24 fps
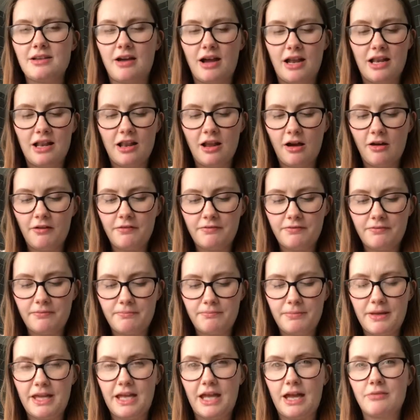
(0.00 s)
I love
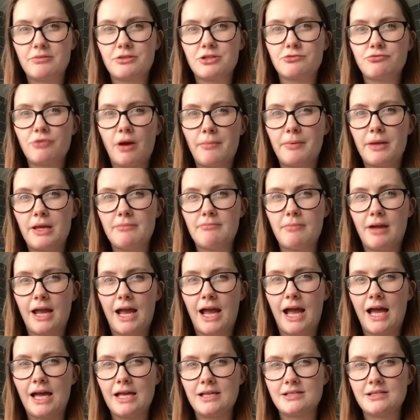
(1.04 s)
being able to rub it in my
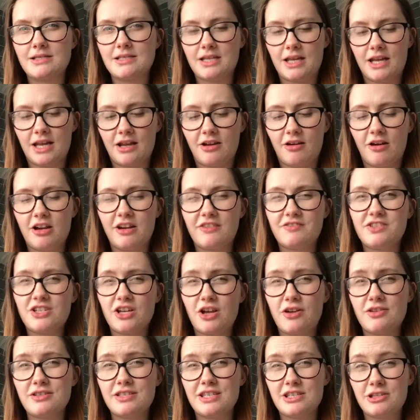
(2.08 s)
hands and it kind of
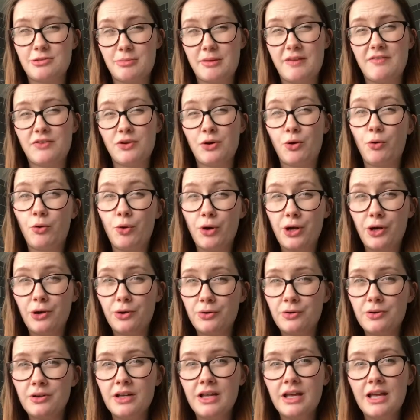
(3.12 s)
turns into a bit of an
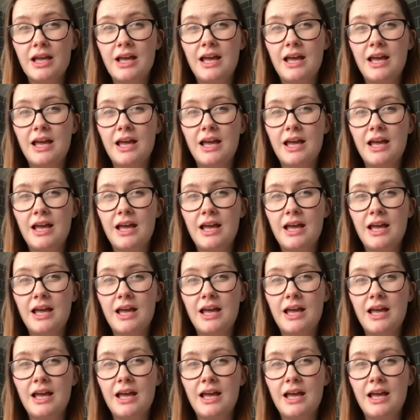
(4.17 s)
oil.